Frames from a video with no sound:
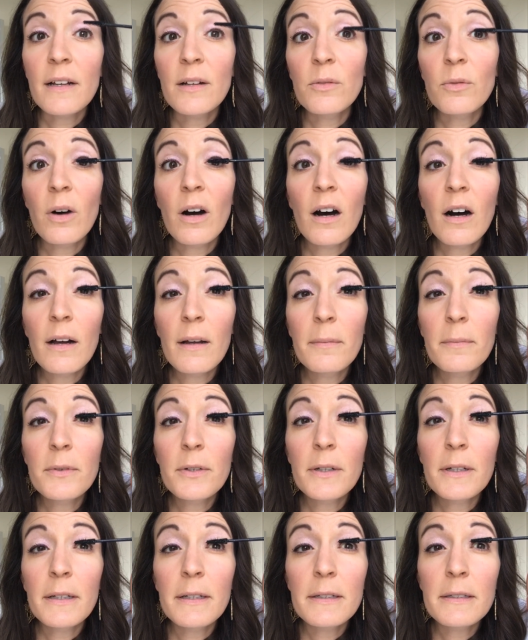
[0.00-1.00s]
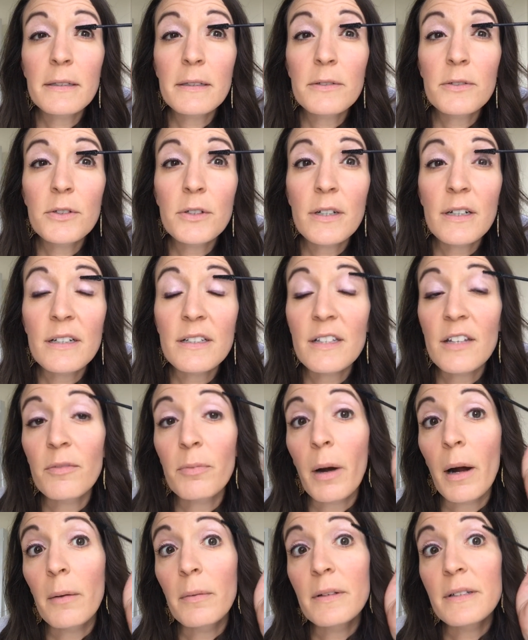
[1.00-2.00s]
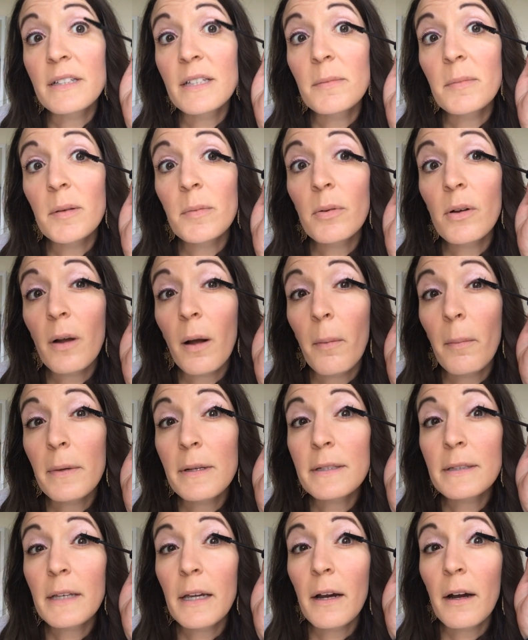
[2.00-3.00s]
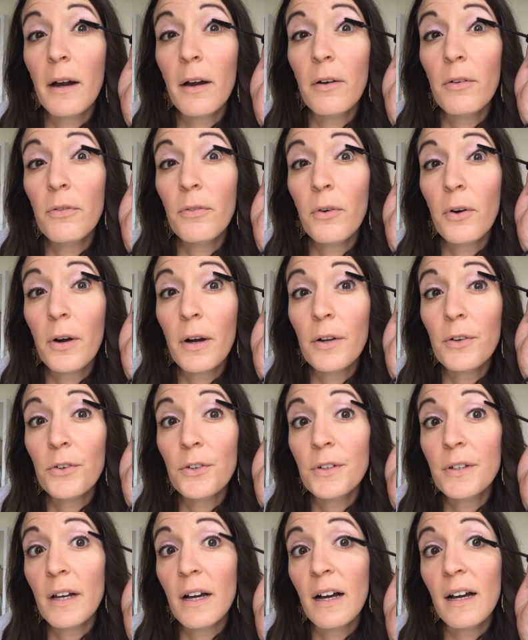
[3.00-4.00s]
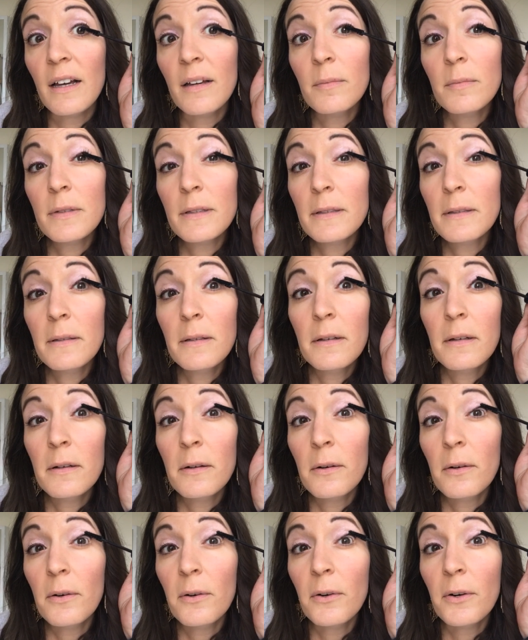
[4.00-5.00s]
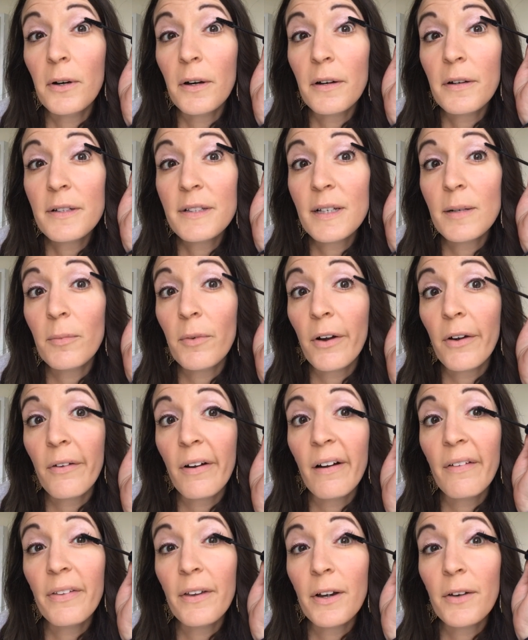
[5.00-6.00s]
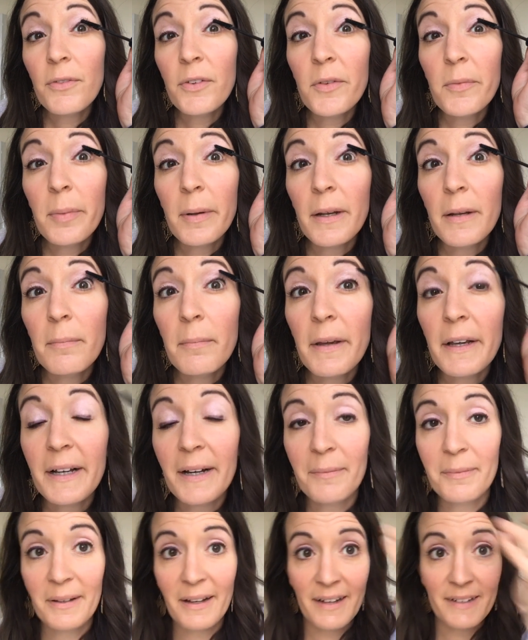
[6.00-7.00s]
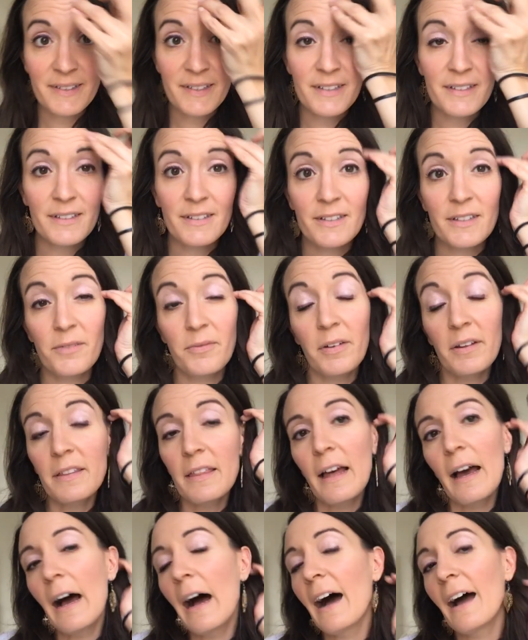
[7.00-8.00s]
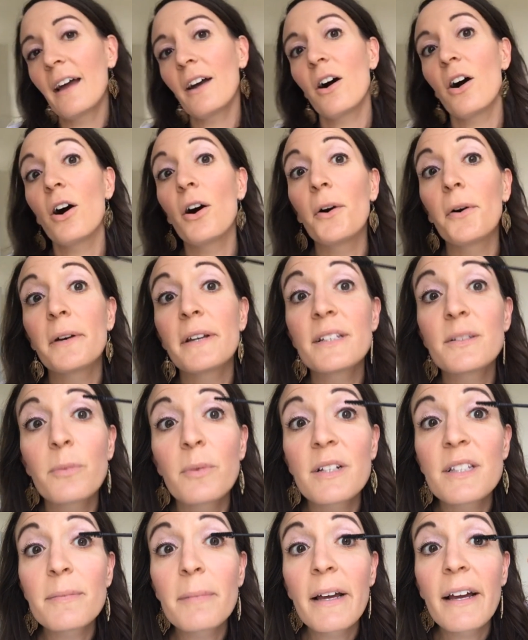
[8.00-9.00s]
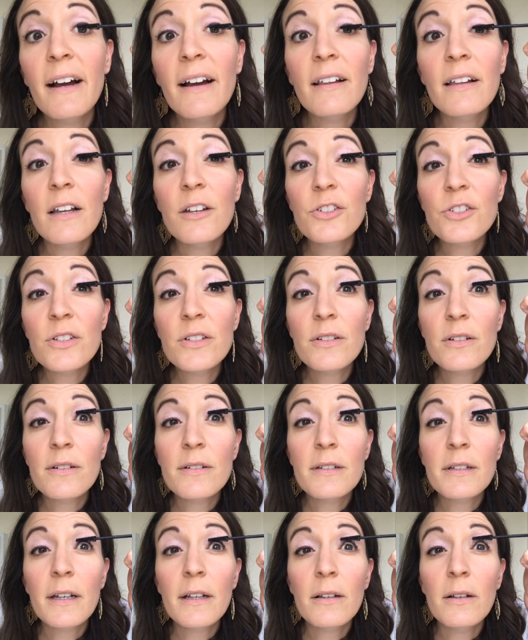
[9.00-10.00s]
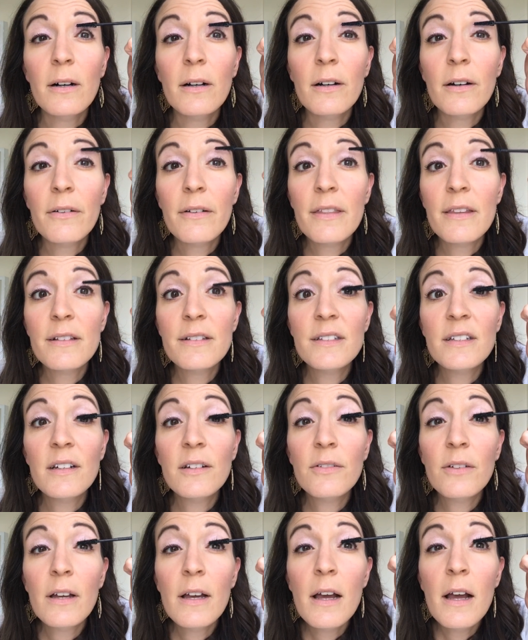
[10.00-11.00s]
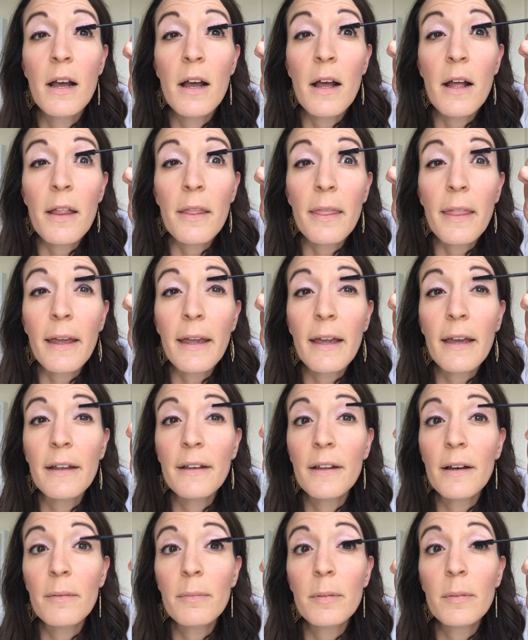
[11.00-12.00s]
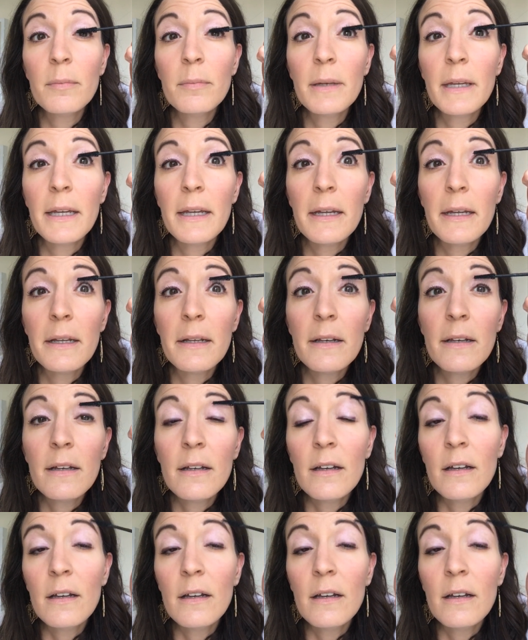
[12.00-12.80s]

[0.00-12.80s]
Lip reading: And while I'm doing this, because you guys have probably seen me put on mascara 400 times, or somewhere around there if you've been in makeup classes and stuff like that, I always, once my eyelashes start to get longer with this stuff, they end up being